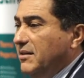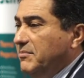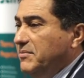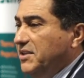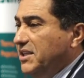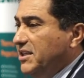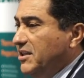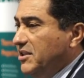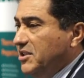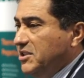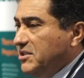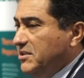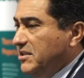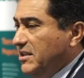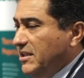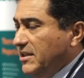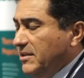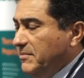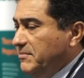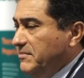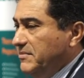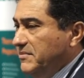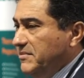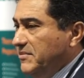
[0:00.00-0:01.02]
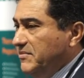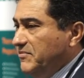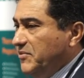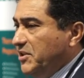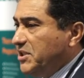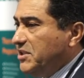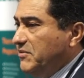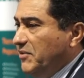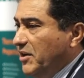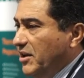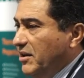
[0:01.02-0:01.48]
because,
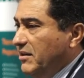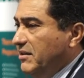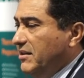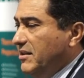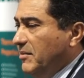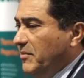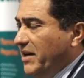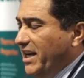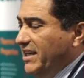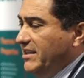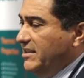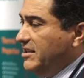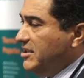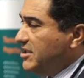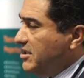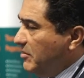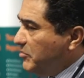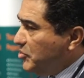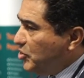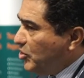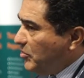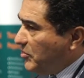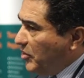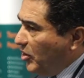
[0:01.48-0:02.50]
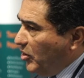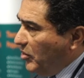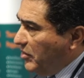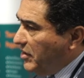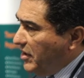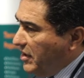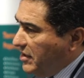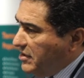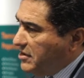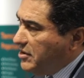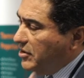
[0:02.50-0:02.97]
first of all, the body doesn't absorb the whole
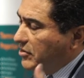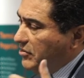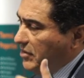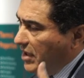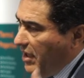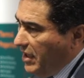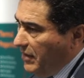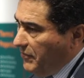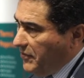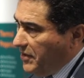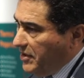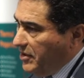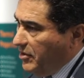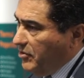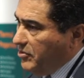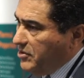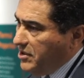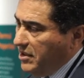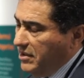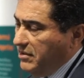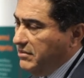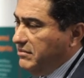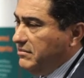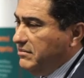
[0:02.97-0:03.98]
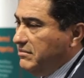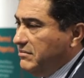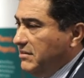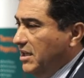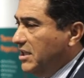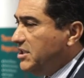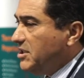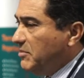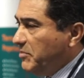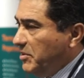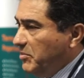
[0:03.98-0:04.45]
thing, so a lot of it goes, and
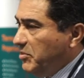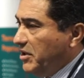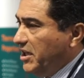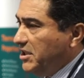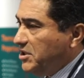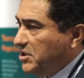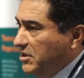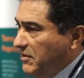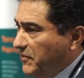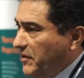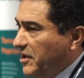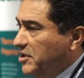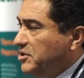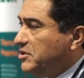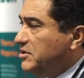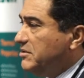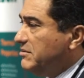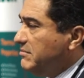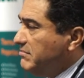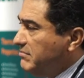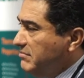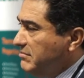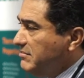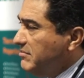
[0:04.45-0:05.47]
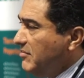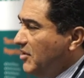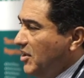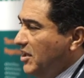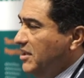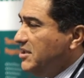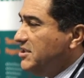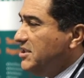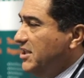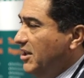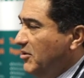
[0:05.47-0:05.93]
lots of people actually flush
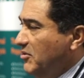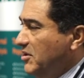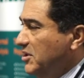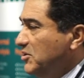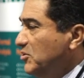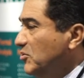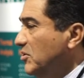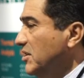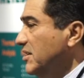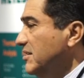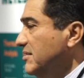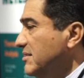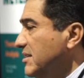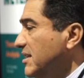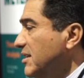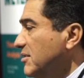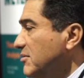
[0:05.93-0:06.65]
things down the toilet,